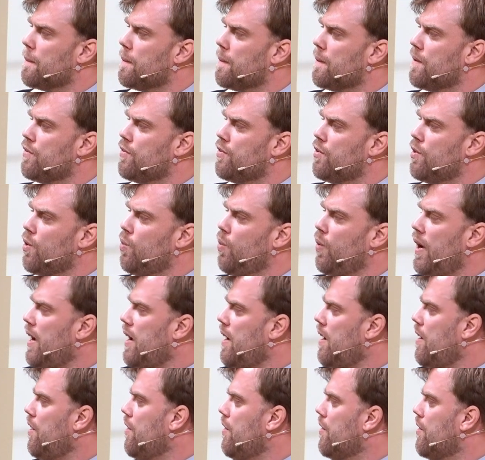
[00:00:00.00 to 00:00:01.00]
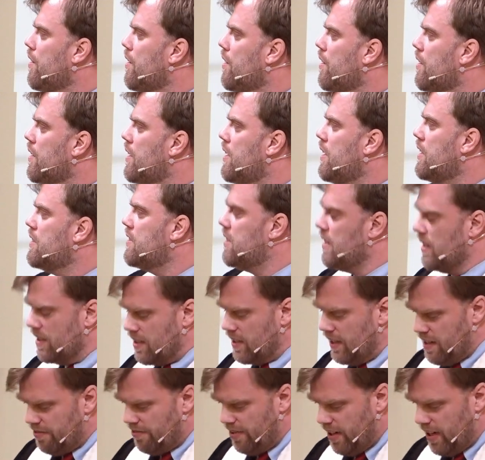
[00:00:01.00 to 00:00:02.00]
So, where does this
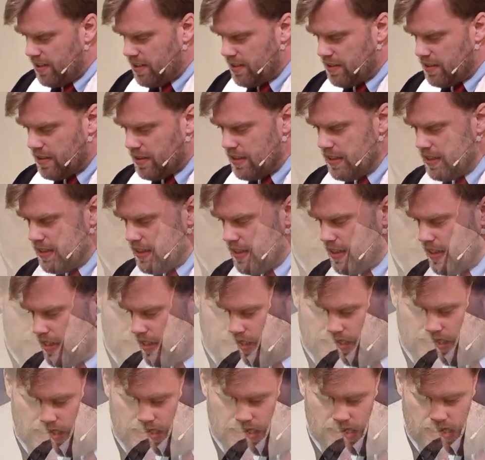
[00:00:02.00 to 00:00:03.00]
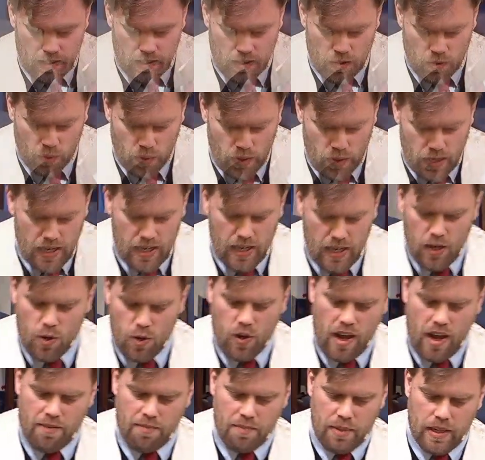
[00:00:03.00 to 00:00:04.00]
leave us? We who
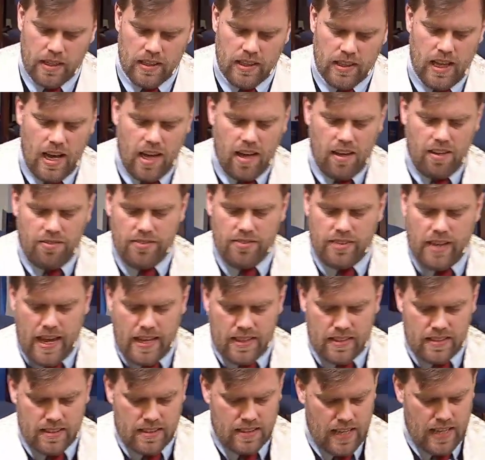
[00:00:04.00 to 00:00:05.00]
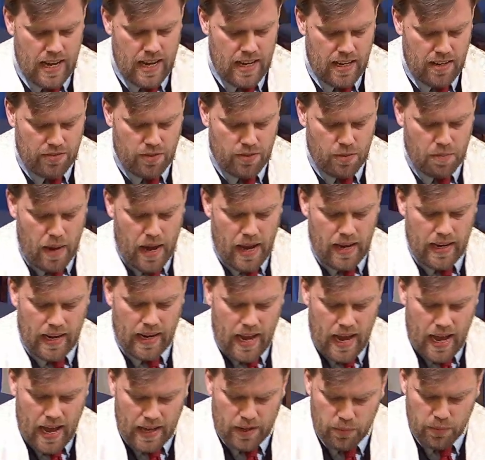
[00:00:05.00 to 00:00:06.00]
have been loved and saved by
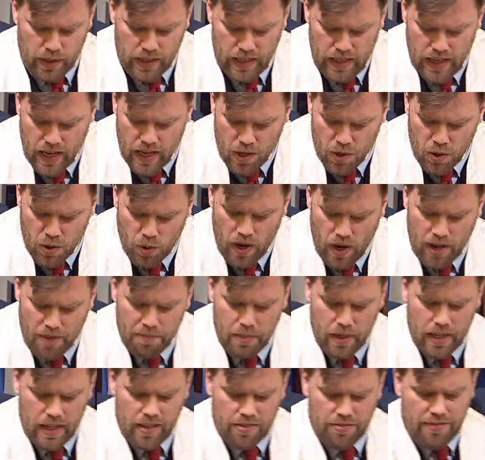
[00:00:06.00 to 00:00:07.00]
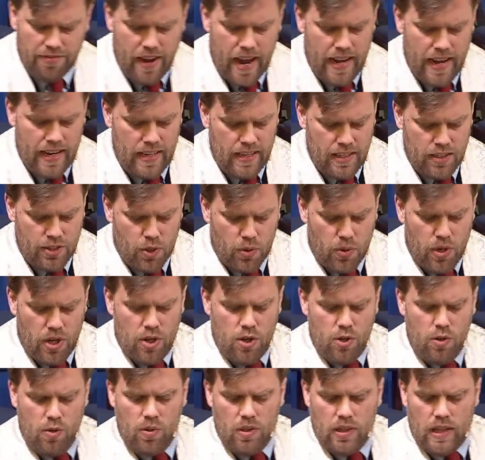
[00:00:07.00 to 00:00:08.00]
God, we who have been invited to a
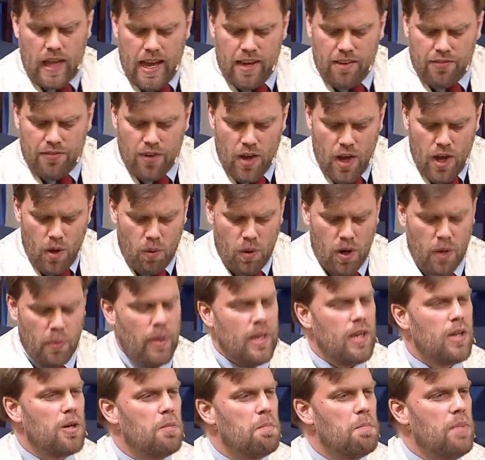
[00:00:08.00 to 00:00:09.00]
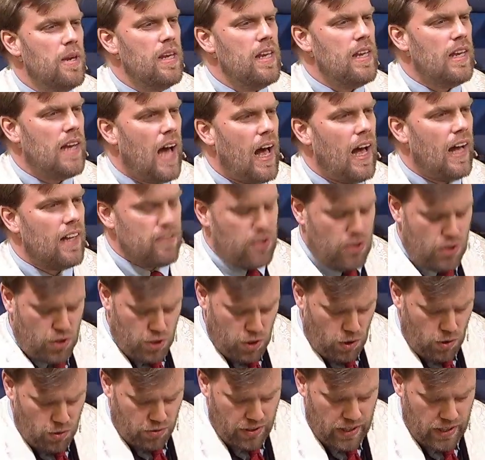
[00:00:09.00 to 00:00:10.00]
new life where we could be God's
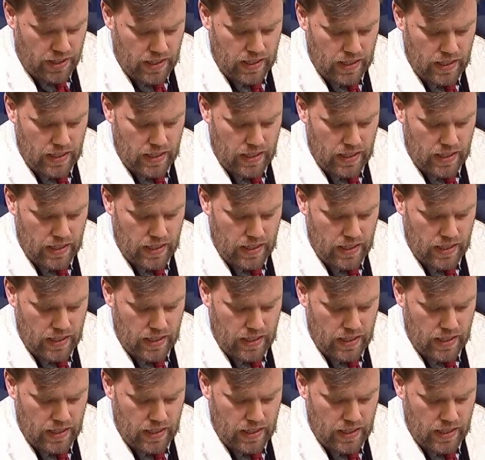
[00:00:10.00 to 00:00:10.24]
children,